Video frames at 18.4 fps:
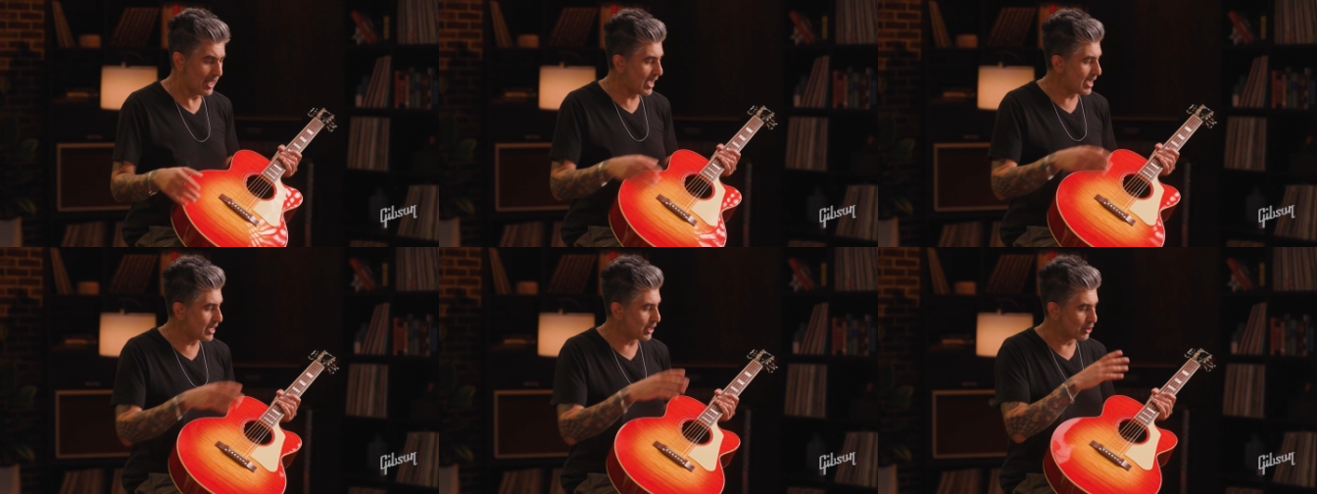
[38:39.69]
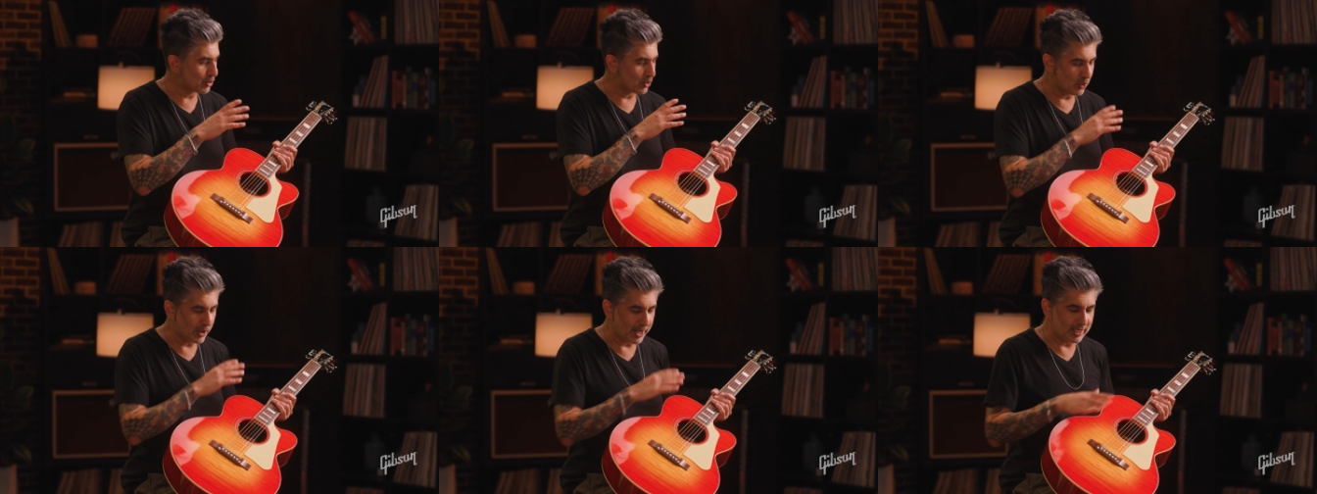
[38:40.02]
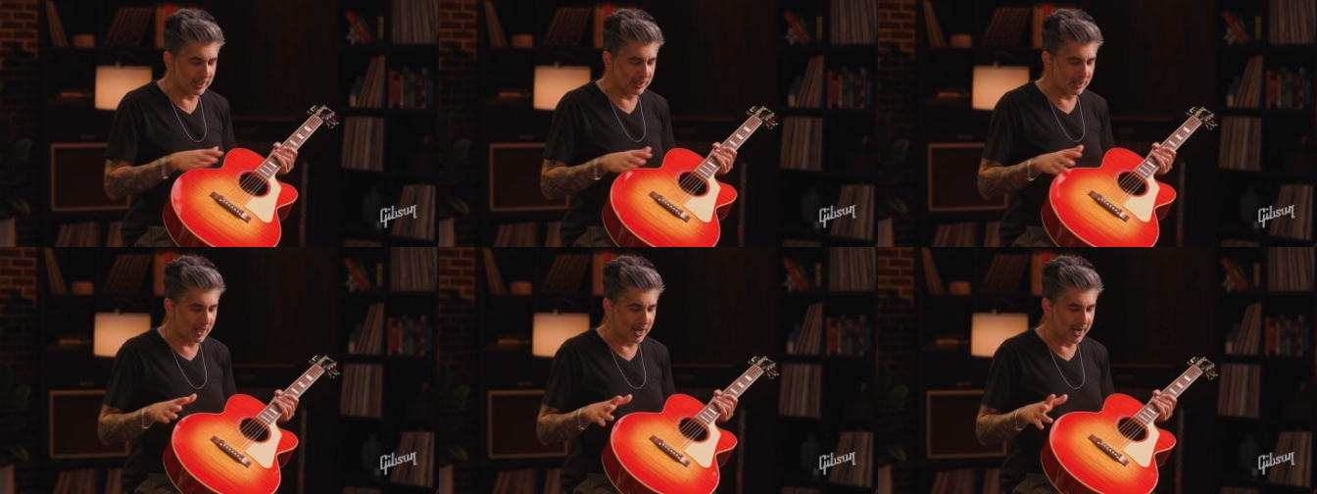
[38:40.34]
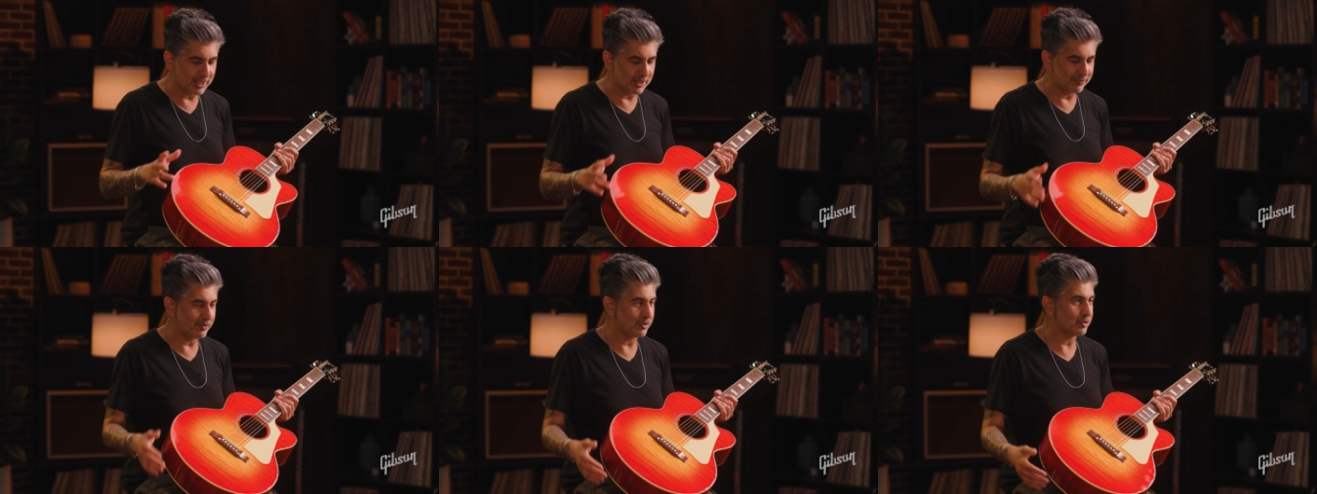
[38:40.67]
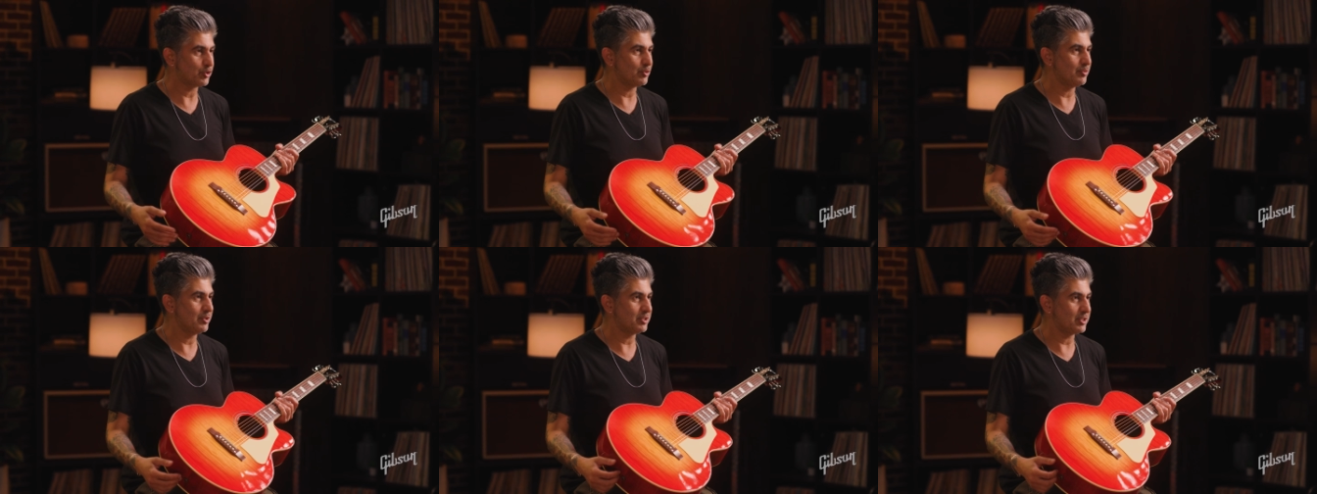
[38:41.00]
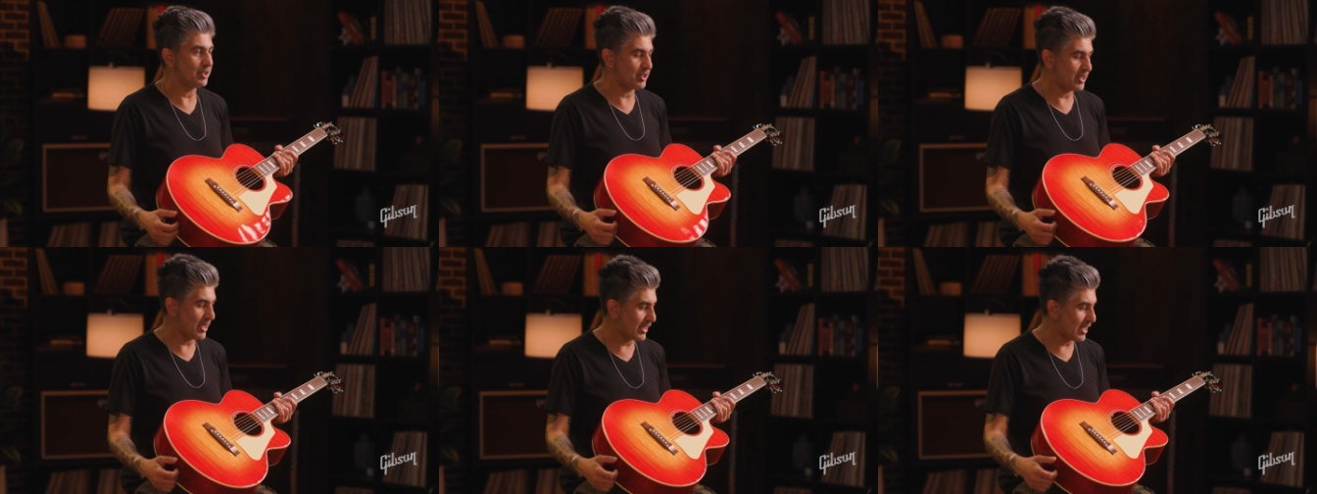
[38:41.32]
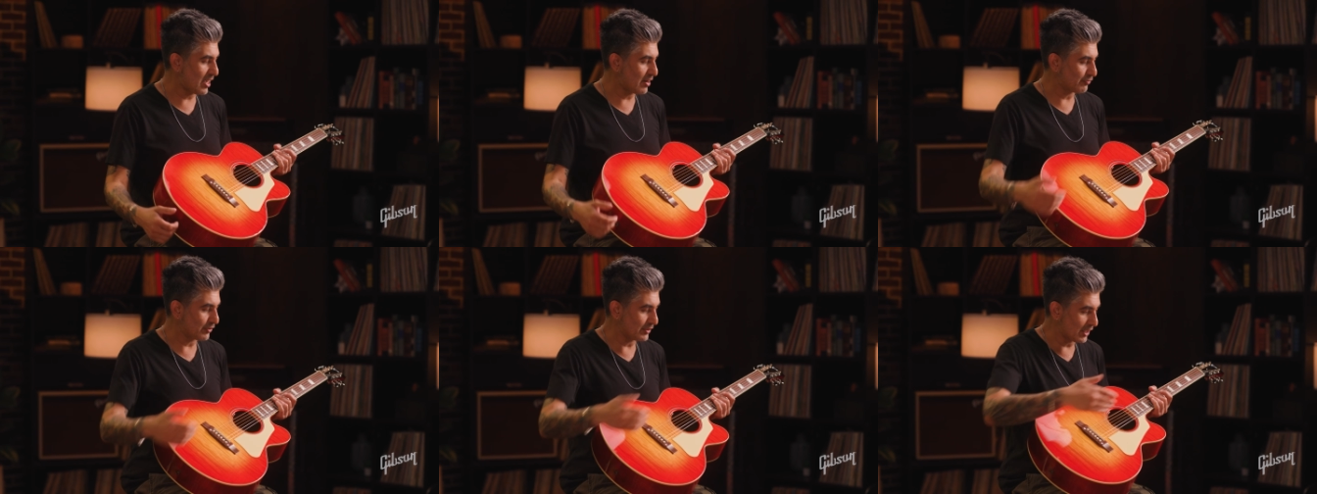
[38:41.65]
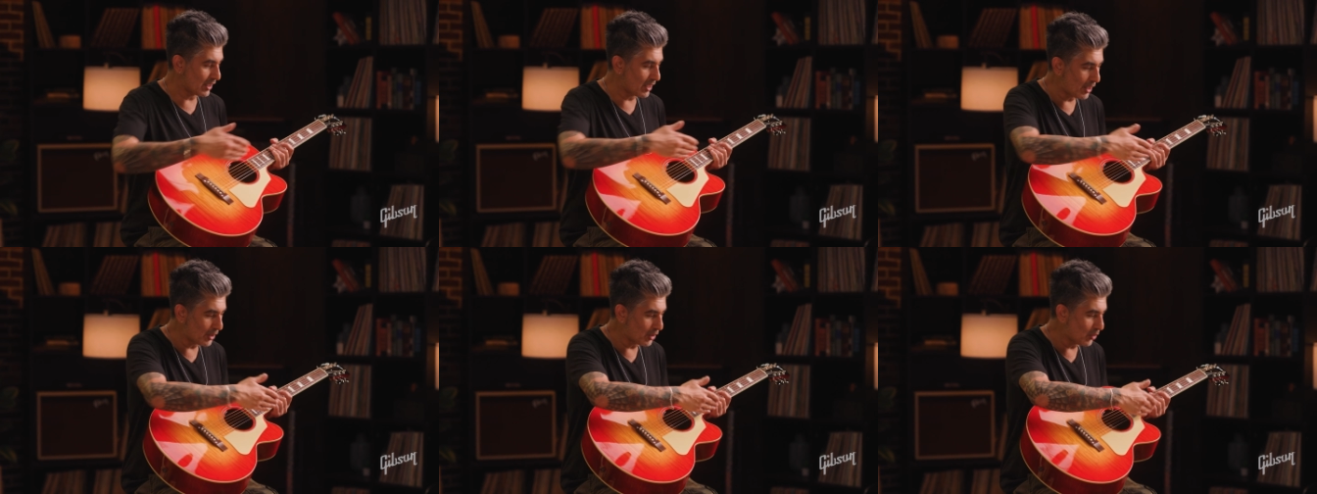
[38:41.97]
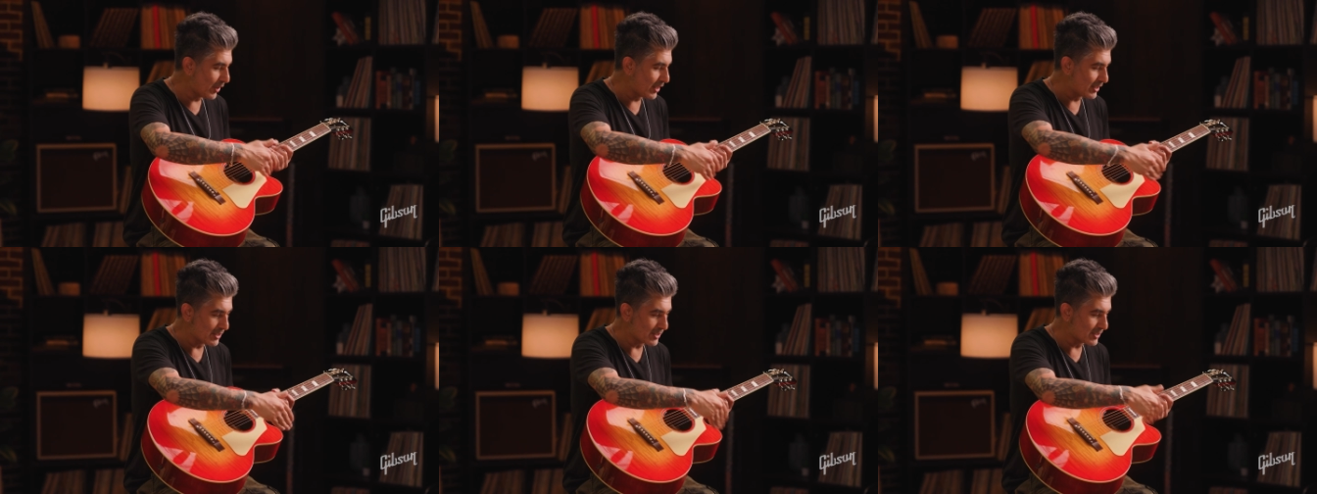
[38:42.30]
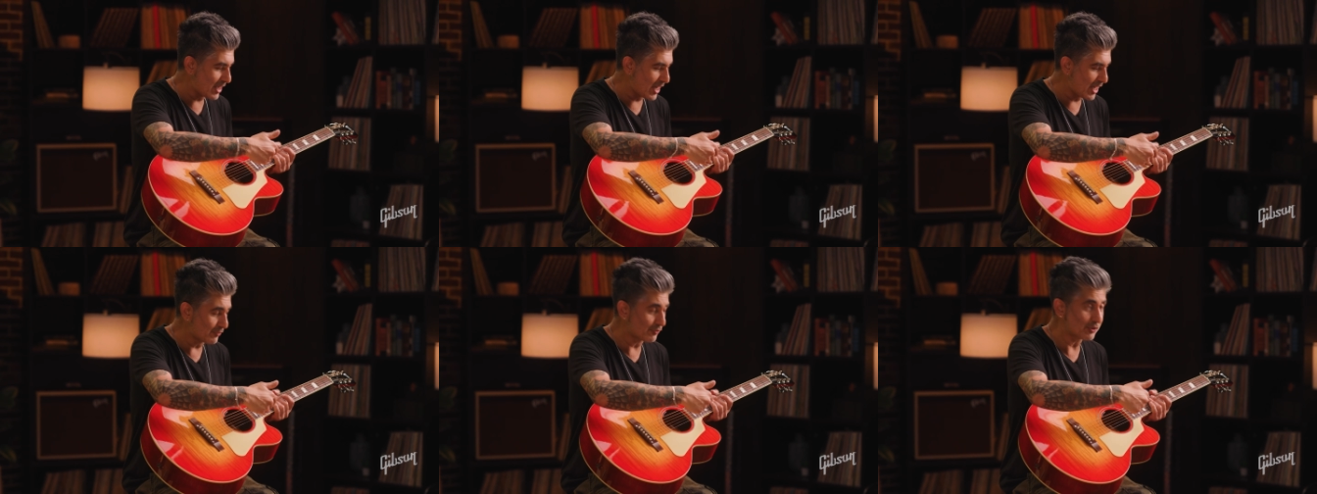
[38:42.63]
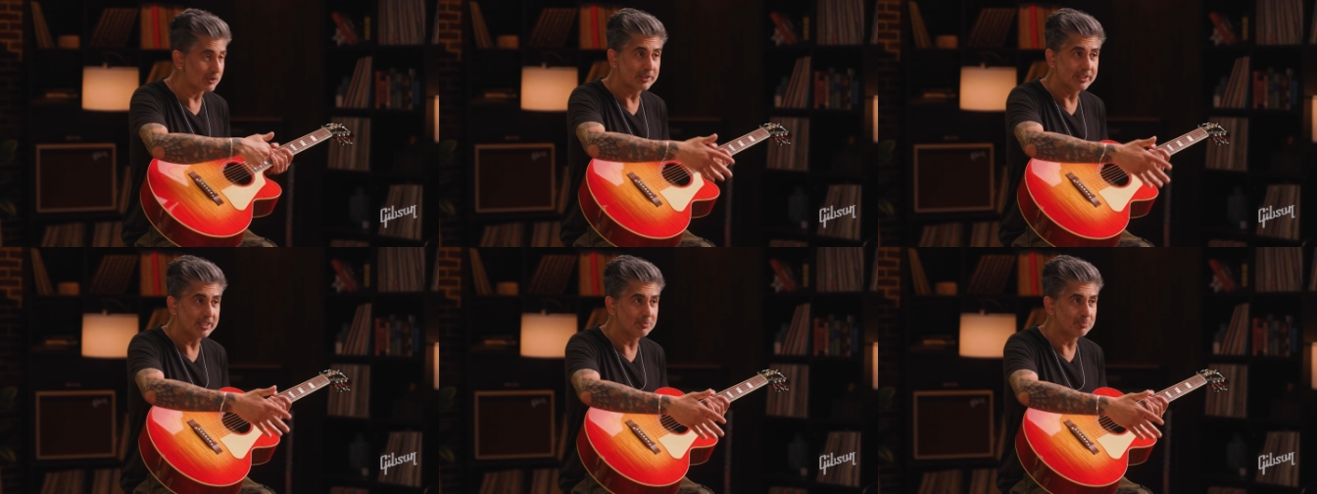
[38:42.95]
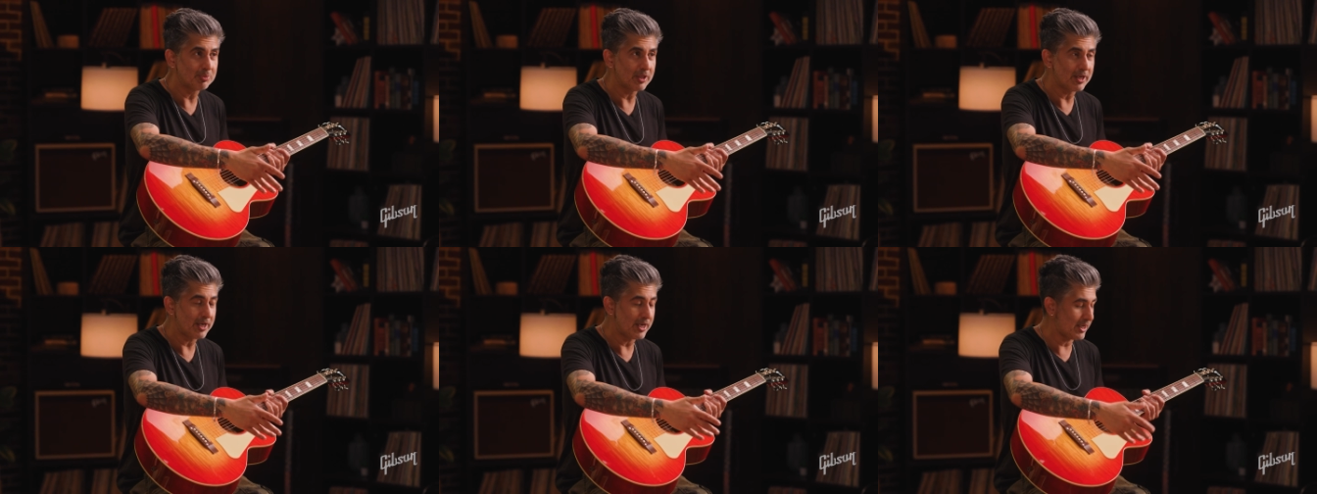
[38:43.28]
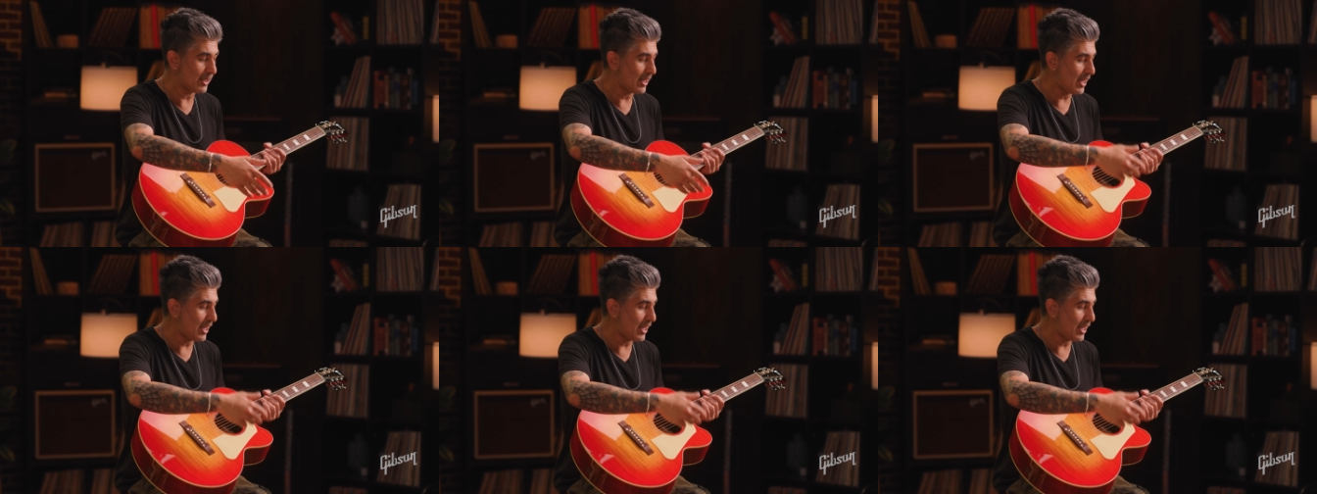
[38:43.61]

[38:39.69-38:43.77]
a great line of instruments to check out for the cutaway design for lead playing,